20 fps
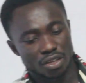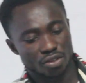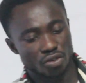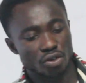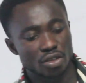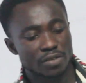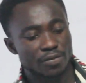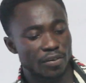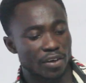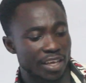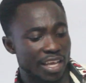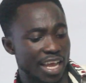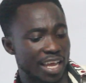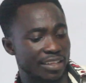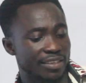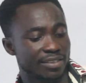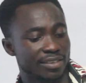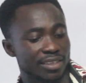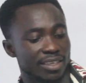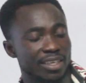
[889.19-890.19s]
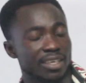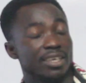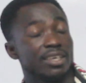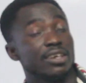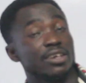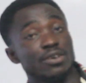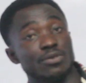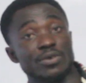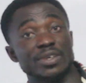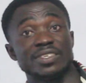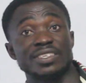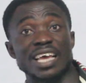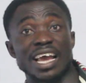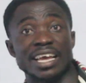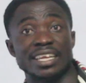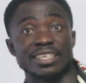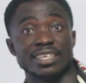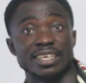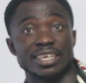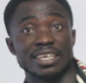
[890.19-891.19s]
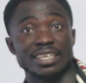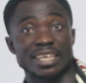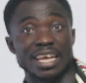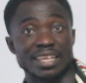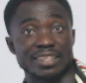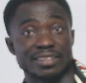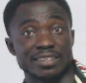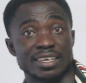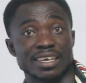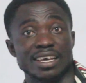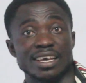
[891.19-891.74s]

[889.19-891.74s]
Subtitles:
Don't forget, we said that